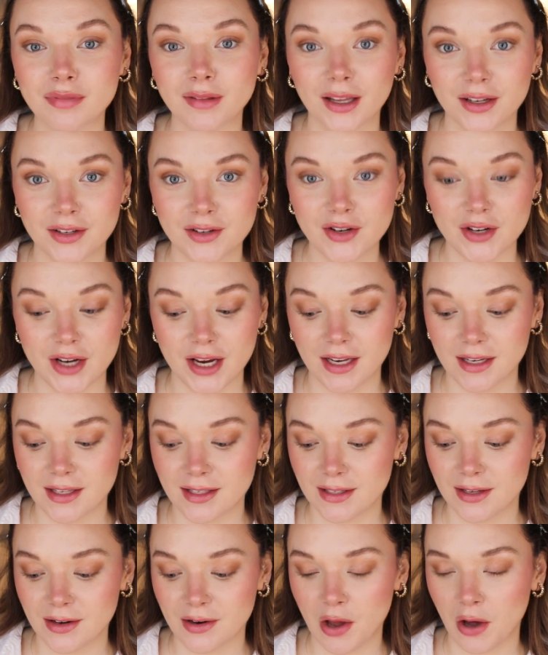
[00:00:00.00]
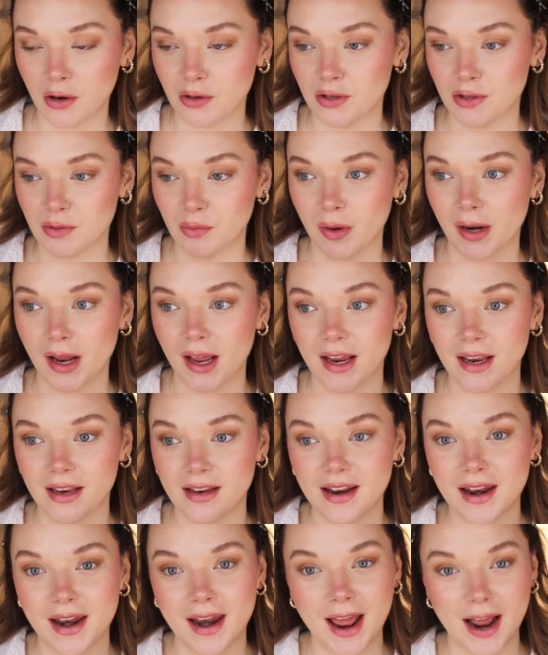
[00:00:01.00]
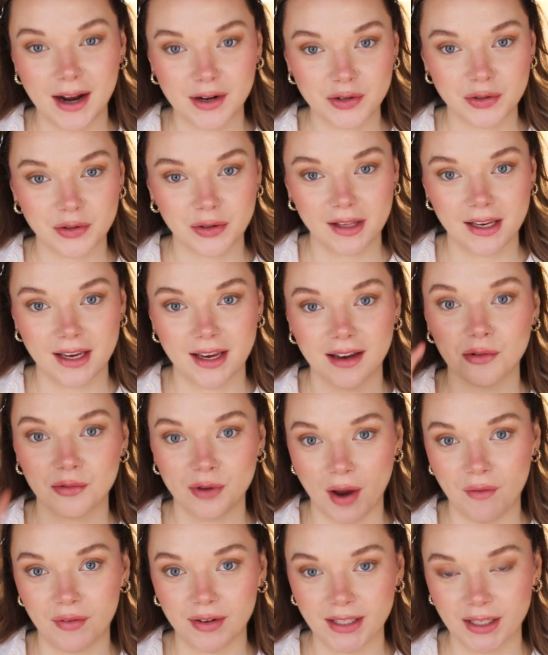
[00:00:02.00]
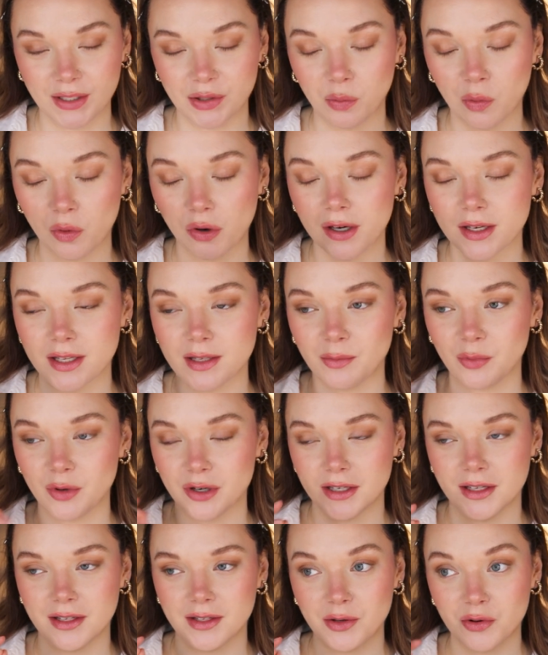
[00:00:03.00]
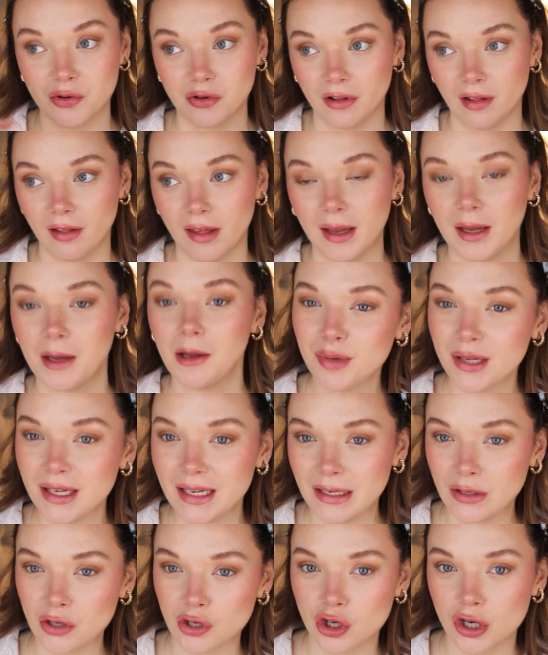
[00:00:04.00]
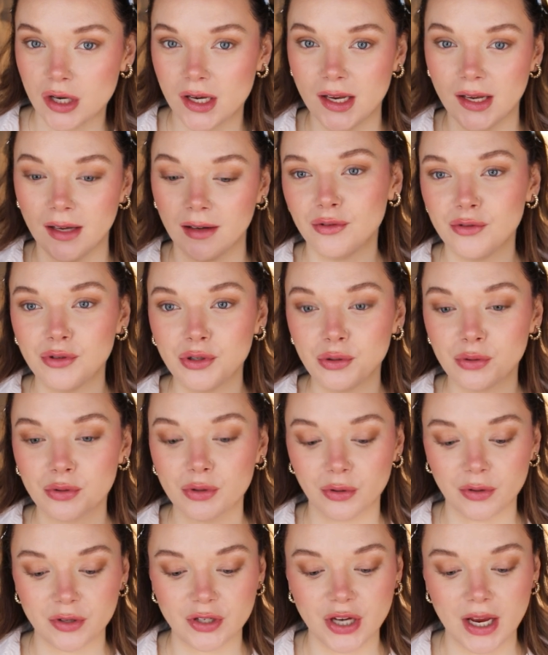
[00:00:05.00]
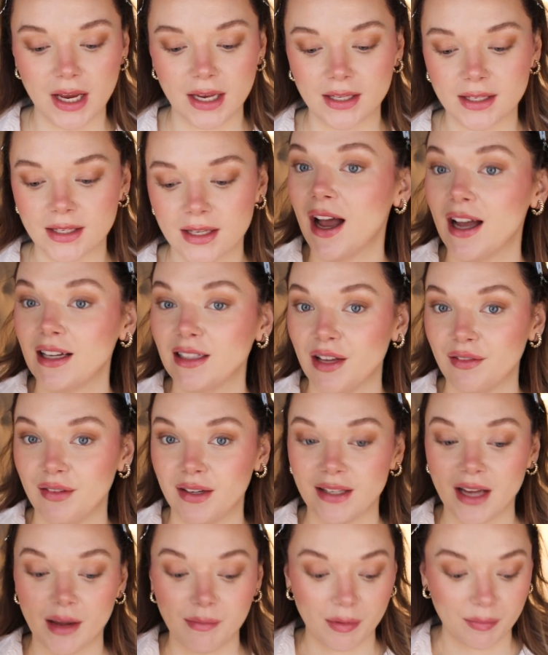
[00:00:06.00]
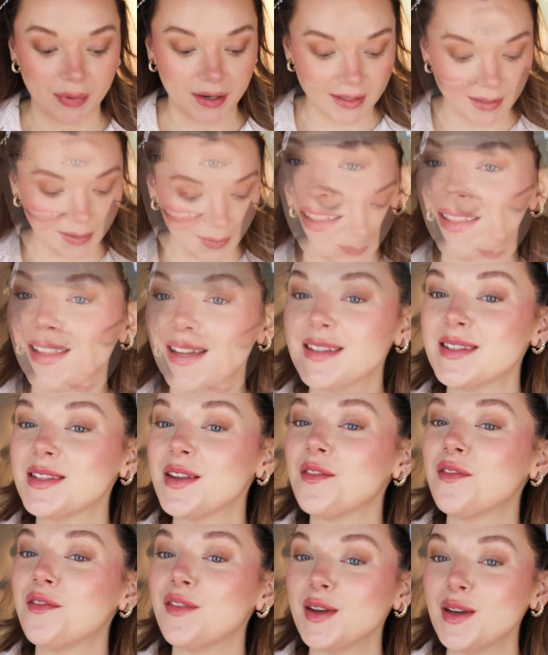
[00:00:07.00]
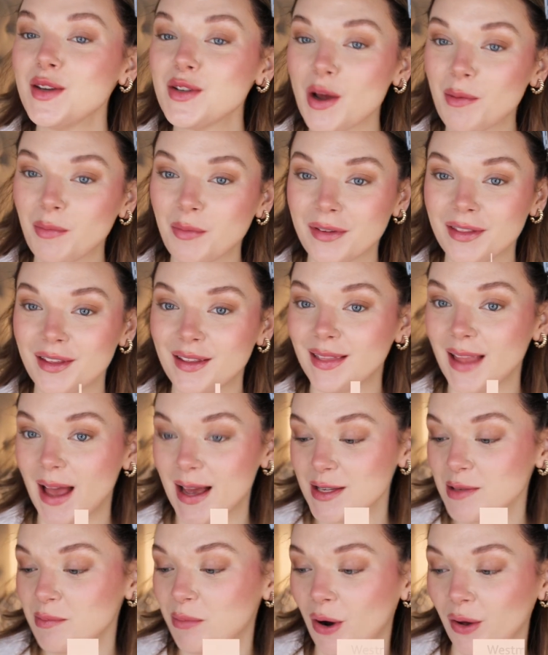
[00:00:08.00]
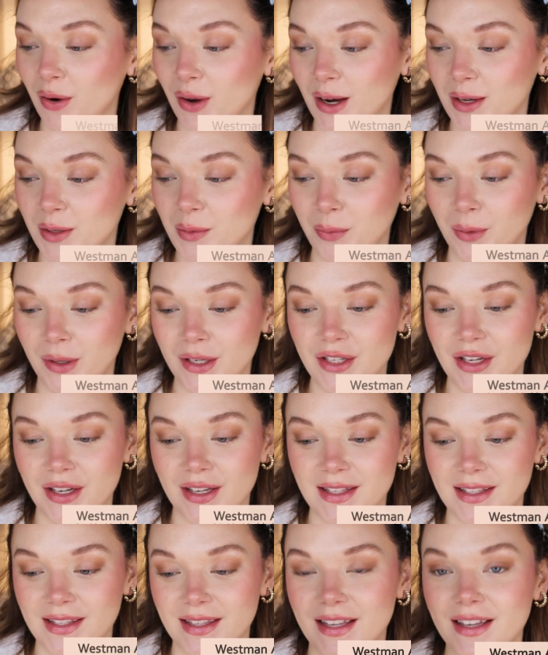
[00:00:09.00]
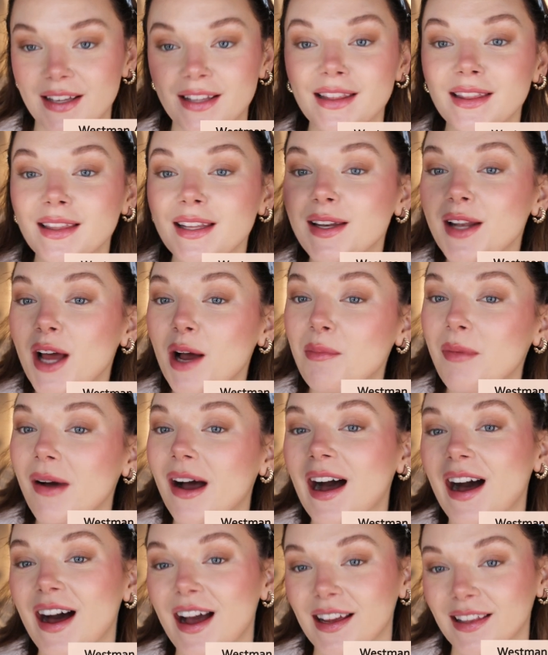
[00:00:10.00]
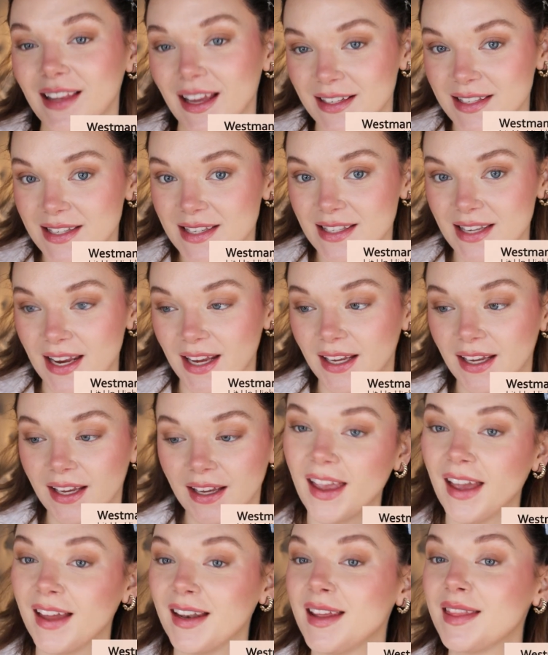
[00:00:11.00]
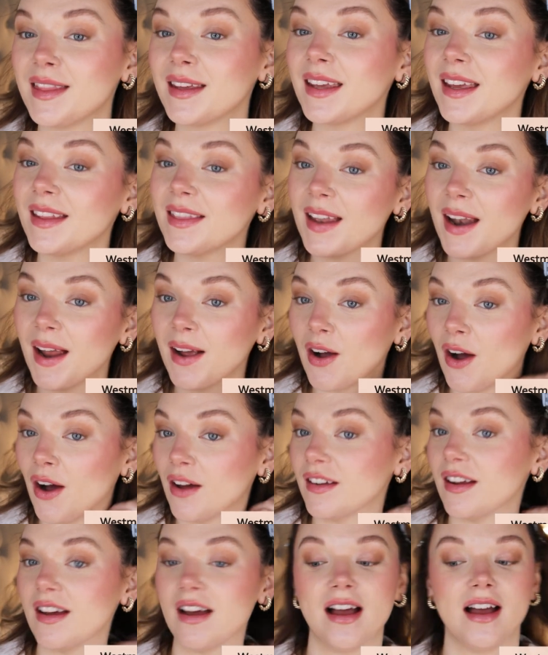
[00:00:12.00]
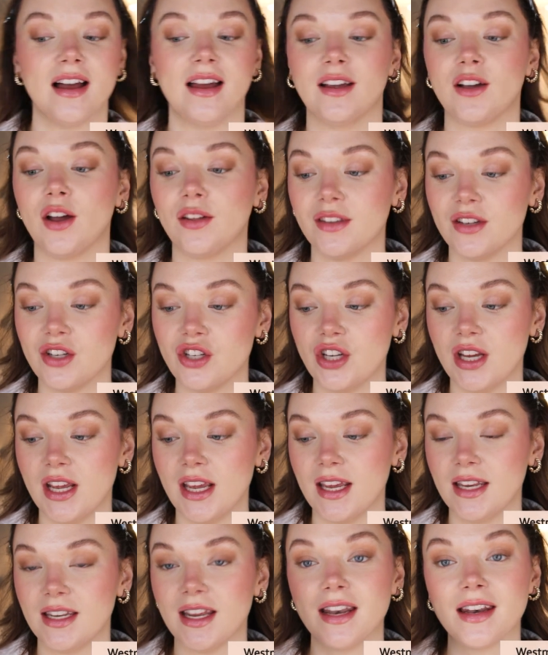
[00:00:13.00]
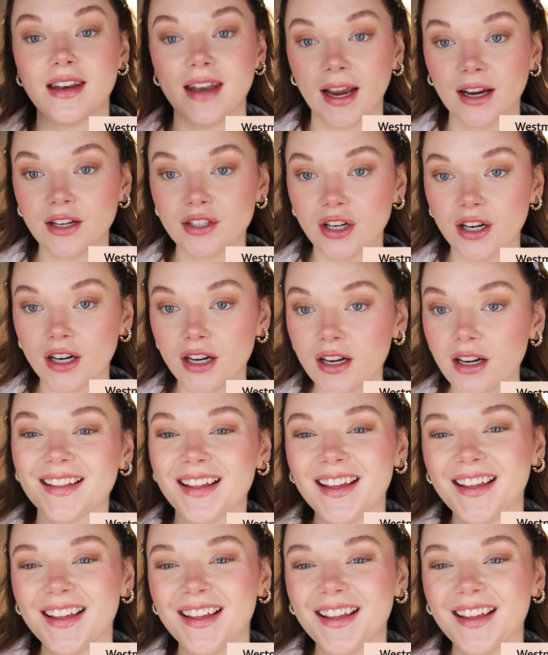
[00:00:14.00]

blush shades, not just what I naturally gravitate towards, which is usually like peachy, neutral shades. I love it. I'm impressed. Let's finish up with the last product, which is the Lit Up Highlight Stick. And in the kit that I got the shade Nectar.